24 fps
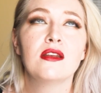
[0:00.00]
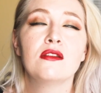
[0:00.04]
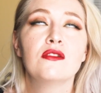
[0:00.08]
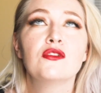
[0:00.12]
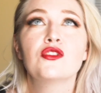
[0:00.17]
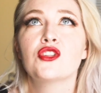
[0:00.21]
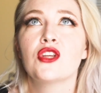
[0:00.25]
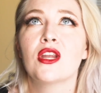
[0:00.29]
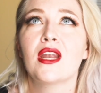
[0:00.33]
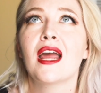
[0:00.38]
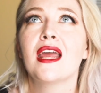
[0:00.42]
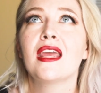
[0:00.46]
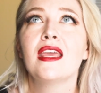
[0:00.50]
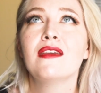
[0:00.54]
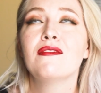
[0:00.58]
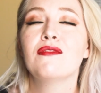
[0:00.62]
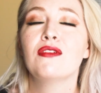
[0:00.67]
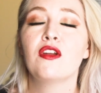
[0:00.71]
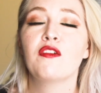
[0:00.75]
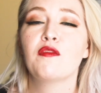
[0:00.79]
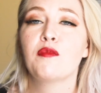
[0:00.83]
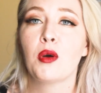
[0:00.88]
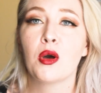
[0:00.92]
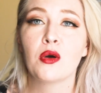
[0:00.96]
should I
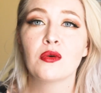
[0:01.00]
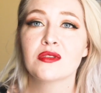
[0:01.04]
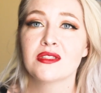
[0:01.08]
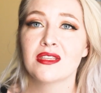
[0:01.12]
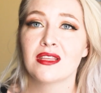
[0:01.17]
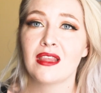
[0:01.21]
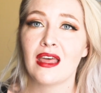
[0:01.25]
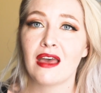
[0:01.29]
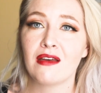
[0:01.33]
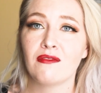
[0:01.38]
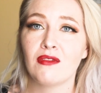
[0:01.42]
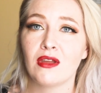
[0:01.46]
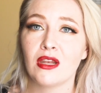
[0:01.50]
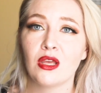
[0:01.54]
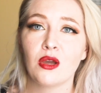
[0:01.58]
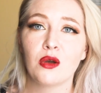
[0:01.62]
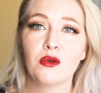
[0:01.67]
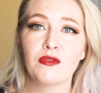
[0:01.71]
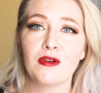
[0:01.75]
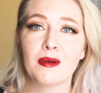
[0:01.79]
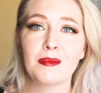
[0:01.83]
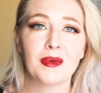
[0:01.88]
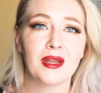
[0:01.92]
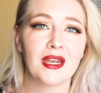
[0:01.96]
even have posted that
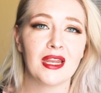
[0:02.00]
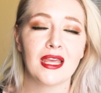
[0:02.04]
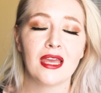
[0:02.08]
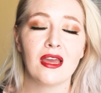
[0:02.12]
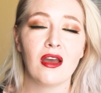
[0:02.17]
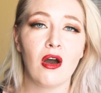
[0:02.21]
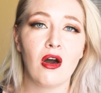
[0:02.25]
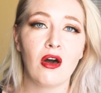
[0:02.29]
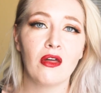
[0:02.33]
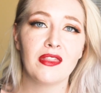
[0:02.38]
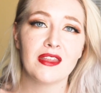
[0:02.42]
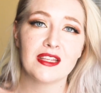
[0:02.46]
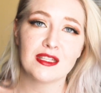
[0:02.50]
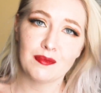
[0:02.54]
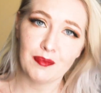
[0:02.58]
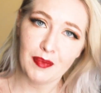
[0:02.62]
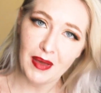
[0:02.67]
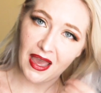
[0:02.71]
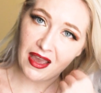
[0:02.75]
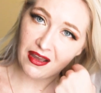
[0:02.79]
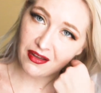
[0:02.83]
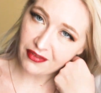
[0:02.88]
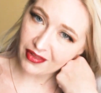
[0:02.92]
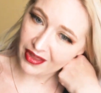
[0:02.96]
video if I'm gonna get all this
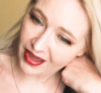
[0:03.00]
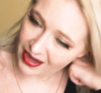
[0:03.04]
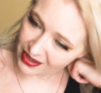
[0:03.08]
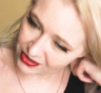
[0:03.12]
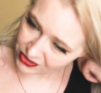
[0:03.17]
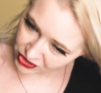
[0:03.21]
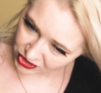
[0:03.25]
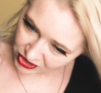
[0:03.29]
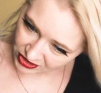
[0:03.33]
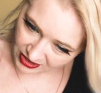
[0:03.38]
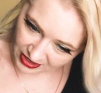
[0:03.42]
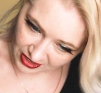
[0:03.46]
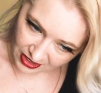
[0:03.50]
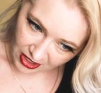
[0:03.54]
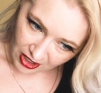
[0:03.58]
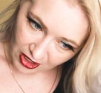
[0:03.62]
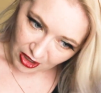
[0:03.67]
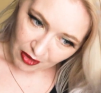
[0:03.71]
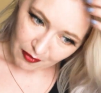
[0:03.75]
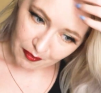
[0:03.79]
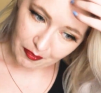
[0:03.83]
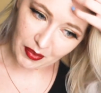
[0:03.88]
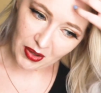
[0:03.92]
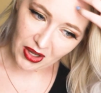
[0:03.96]
backlash?
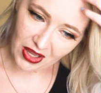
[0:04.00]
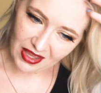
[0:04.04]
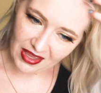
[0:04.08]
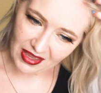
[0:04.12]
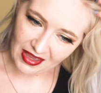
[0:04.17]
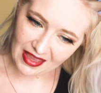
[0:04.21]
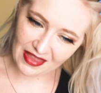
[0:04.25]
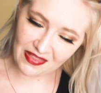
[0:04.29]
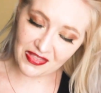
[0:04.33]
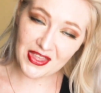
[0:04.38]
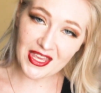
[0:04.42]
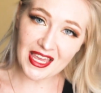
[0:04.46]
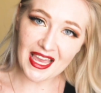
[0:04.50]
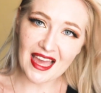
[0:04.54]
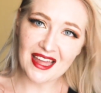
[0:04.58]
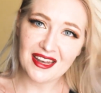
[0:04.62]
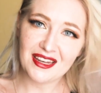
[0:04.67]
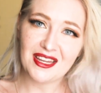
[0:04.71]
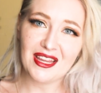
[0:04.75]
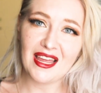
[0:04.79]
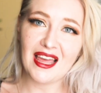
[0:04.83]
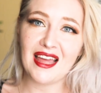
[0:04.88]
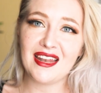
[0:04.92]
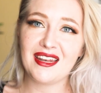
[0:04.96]
But in the
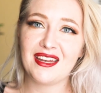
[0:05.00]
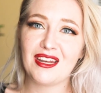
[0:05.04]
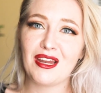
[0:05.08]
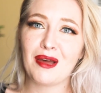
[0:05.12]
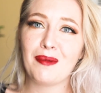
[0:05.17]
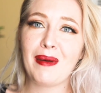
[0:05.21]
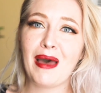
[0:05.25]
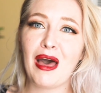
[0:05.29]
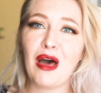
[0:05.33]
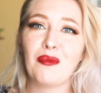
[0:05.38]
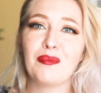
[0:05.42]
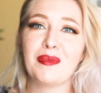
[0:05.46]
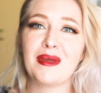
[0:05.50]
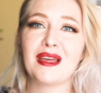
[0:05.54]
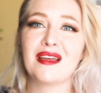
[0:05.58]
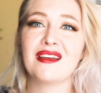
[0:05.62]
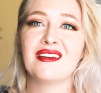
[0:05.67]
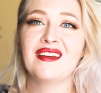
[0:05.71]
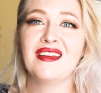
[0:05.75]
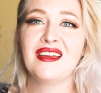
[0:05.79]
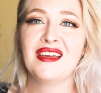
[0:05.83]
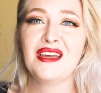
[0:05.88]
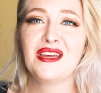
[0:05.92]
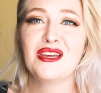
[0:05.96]
end, it ended up
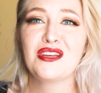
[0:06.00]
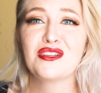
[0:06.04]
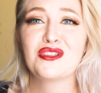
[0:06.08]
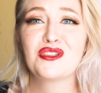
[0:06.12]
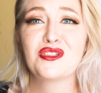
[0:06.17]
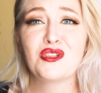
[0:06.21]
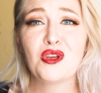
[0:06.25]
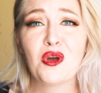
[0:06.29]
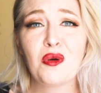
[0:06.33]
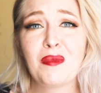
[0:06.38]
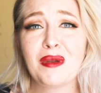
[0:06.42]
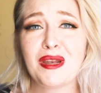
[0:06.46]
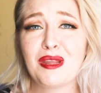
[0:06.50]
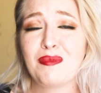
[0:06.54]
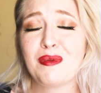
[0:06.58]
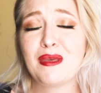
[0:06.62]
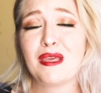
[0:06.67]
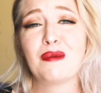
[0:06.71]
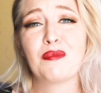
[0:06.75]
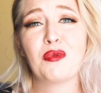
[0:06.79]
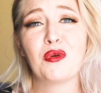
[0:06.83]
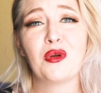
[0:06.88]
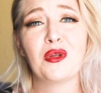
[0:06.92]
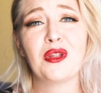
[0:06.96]
helping so many
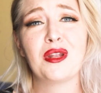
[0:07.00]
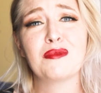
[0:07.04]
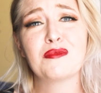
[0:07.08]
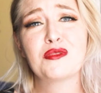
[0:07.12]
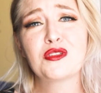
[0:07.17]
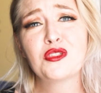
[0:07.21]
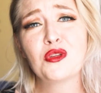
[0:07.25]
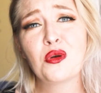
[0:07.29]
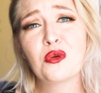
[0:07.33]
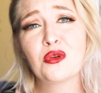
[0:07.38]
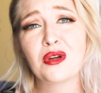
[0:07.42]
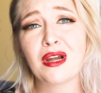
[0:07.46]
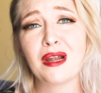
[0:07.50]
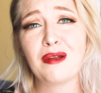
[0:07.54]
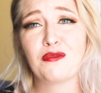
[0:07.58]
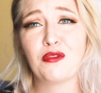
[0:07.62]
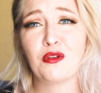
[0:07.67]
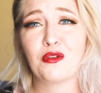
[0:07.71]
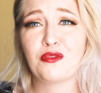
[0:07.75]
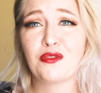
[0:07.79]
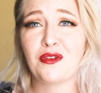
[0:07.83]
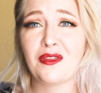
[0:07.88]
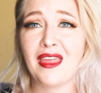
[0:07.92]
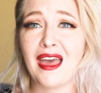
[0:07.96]
people, and I'm so
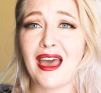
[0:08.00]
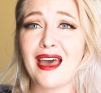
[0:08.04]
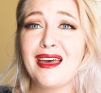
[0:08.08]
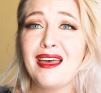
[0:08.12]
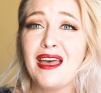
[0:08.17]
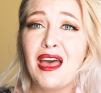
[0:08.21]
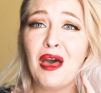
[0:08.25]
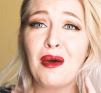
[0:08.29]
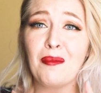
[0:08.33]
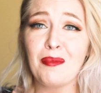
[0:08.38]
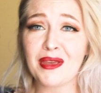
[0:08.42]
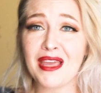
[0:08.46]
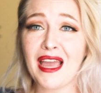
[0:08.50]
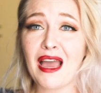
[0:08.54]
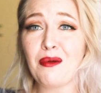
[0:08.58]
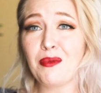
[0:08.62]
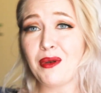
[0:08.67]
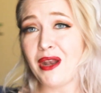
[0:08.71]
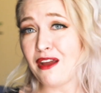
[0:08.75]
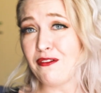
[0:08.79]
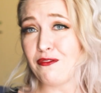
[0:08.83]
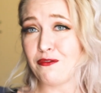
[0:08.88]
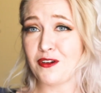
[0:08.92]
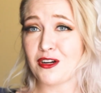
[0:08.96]
grateful for that. But yeah,
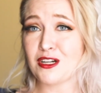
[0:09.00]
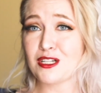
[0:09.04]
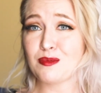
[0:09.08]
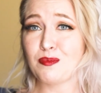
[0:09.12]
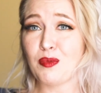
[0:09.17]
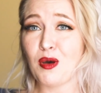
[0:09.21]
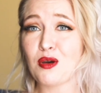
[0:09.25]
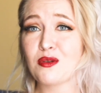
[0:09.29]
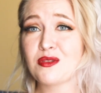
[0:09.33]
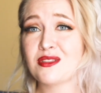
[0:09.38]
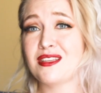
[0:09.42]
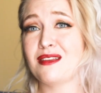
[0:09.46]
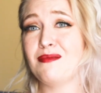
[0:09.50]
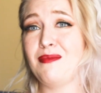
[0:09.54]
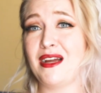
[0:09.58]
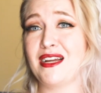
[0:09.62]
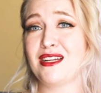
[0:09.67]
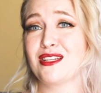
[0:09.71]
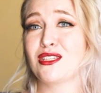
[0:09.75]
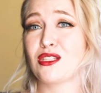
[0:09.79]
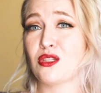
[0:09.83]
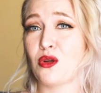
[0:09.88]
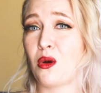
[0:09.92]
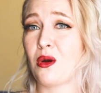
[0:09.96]
when I first posted
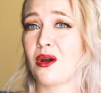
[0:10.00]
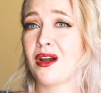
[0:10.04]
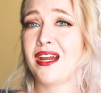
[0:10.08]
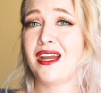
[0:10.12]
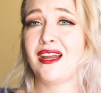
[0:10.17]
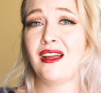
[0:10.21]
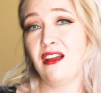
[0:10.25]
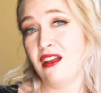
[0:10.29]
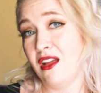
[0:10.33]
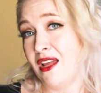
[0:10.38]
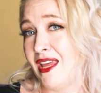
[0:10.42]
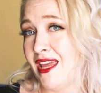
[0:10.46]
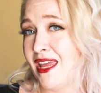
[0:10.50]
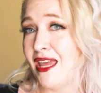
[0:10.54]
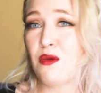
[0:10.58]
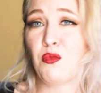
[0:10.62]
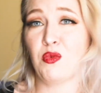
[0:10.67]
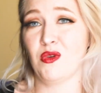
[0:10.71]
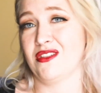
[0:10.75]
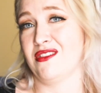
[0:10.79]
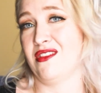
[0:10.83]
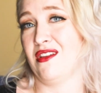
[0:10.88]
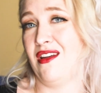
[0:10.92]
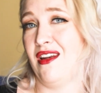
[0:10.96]
my story,
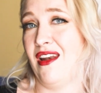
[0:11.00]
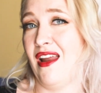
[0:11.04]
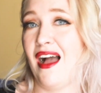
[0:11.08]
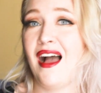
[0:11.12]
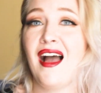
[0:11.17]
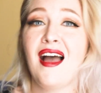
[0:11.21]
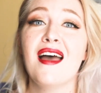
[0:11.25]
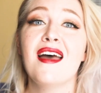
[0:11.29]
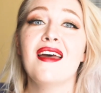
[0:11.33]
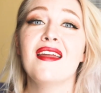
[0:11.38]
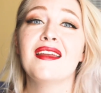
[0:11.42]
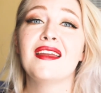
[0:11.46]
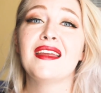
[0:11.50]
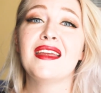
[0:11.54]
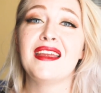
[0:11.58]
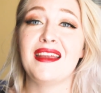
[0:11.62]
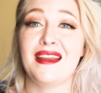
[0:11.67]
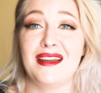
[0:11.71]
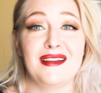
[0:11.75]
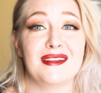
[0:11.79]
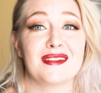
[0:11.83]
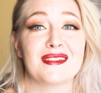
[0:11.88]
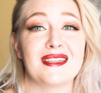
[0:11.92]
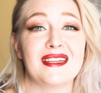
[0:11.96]
it was not
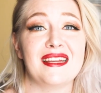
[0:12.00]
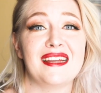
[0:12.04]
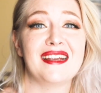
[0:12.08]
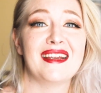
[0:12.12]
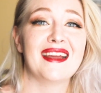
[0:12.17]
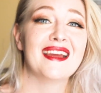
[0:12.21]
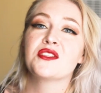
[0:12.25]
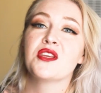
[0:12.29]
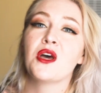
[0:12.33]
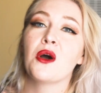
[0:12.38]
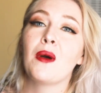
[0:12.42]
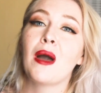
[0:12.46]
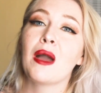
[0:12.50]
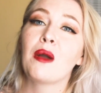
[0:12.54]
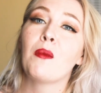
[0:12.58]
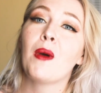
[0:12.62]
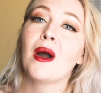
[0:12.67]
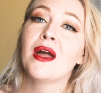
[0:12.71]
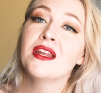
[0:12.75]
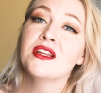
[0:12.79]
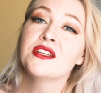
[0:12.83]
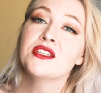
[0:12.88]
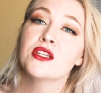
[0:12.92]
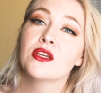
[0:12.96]
easy. So I
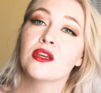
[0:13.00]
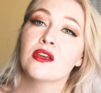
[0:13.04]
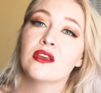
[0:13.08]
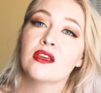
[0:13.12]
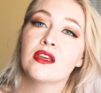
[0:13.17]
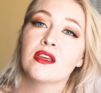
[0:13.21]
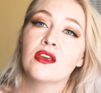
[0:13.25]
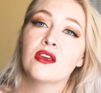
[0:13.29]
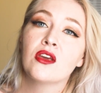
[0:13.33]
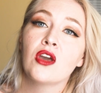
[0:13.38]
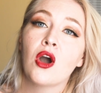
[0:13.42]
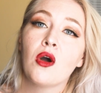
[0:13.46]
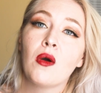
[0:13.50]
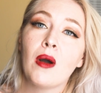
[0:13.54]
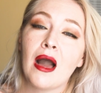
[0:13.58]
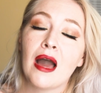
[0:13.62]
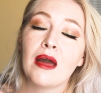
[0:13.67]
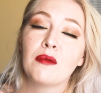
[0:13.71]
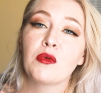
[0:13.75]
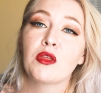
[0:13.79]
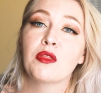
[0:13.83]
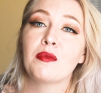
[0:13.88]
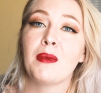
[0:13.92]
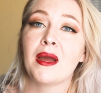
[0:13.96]
wanted to go
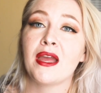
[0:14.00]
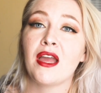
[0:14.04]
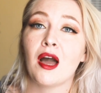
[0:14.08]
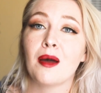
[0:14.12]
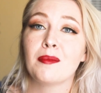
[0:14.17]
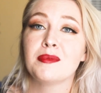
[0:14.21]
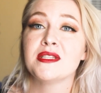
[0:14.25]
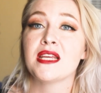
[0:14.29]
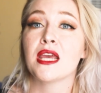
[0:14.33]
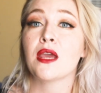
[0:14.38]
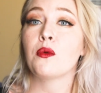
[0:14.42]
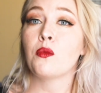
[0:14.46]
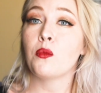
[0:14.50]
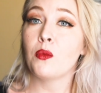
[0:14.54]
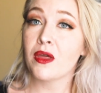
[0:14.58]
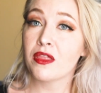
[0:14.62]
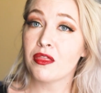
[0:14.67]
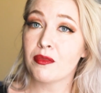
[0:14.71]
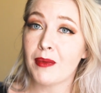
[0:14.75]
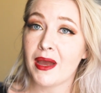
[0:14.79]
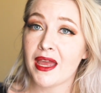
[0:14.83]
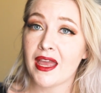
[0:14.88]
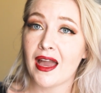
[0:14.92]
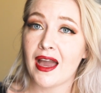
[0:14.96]
on with my update
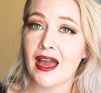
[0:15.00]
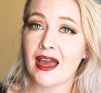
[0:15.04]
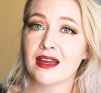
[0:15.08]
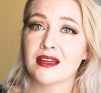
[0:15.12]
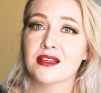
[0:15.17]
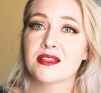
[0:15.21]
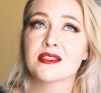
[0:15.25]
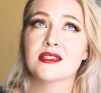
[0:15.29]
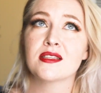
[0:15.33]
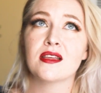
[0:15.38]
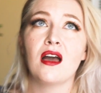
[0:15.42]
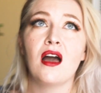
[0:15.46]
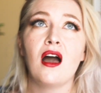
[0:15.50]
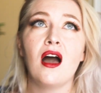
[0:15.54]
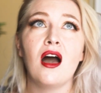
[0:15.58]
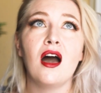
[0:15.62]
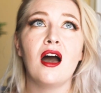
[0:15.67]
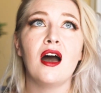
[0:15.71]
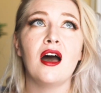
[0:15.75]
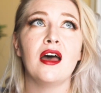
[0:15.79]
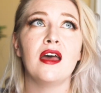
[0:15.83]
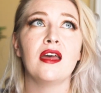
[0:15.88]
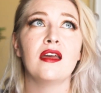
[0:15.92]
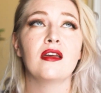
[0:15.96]
with my ex.
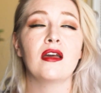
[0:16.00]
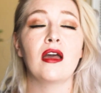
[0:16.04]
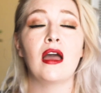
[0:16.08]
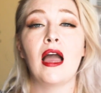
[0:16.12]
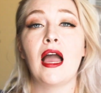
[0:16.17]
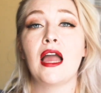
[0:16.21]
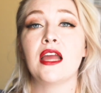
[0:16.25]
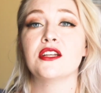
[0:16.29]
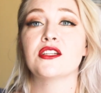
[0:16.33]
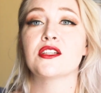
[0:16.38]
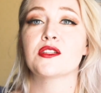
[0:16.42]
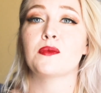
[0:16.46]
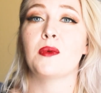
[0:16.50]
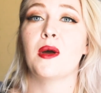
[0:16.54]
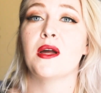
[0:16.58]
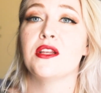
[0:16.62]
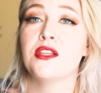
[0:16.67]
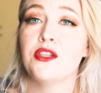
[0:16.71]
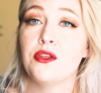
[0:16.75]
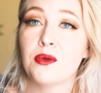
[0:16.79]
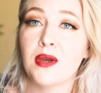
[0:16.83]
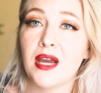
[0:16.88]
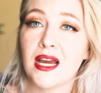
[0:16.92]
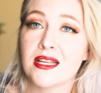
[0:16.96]
I just
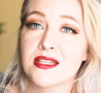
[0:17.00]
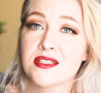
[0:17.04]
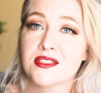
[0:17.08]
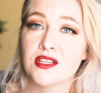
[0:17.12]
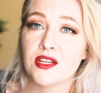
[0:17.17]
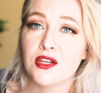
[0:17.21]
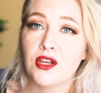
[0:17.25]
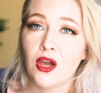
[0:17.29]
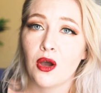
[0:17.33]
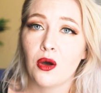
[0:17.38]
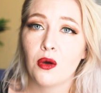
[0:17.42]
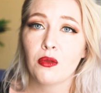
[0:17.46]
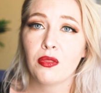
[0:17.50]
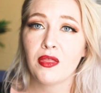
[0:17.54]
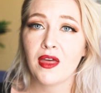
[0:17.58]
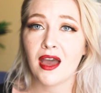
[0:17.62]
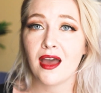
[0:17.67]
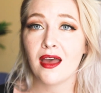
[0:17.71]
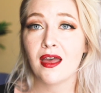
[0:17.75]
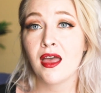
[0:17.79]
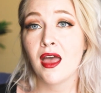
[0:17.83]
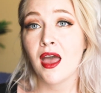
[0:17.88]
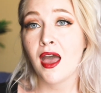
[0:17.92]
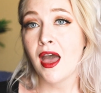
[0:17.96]
want you guys to know
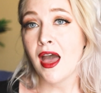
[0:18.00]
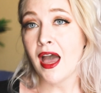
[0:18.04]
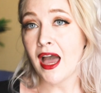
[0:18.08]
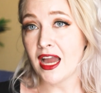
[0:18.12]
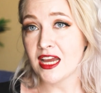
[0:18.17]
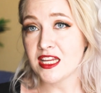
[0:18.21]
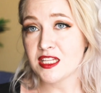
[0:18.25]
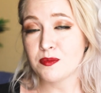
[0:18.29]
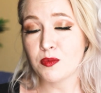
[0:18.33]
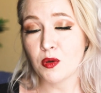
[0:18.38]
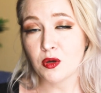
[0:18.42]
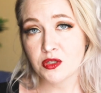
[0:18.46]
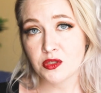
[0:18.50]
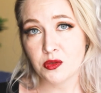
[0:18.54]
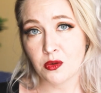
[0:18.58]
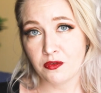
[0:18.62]
that I spoke